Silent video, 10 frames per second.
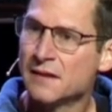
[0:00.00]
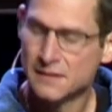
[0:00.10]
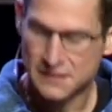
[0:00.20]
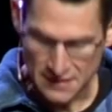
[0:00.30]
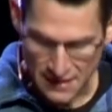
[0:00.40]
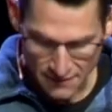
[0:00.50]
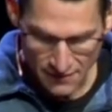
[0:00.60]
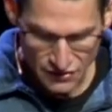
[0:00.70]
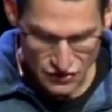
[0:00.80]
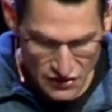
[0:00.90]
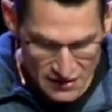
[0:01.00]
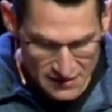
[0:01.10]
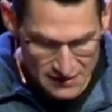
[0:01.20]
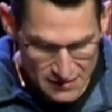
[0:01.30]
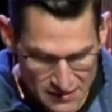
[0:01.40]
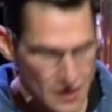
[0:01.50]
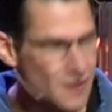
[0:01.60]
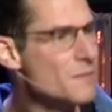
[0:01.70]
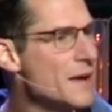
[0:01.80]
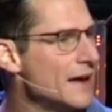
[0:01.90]
to Nineveh. Jesus, the Son
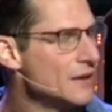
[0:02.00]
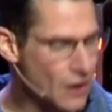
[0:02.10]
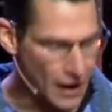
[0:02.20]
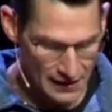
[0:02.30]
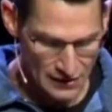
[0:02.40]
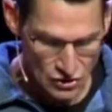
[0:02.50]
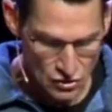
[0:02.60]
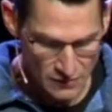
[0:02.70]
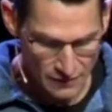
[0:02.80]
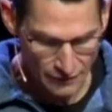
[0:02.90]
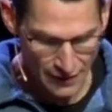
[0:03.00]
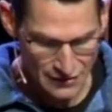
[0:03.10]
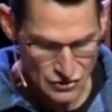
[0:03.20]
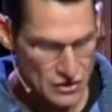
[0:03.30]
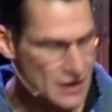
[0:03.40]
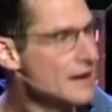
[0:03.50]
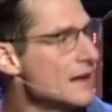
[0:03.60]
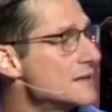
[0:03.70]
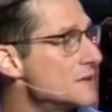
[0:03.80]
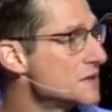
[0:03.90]
of Man, God in human flesh,
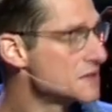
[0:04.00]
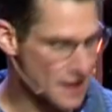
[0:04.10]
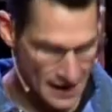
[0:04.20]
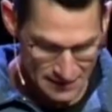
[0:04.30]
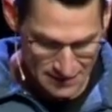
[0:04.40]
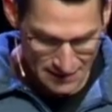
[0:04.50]
is the sign to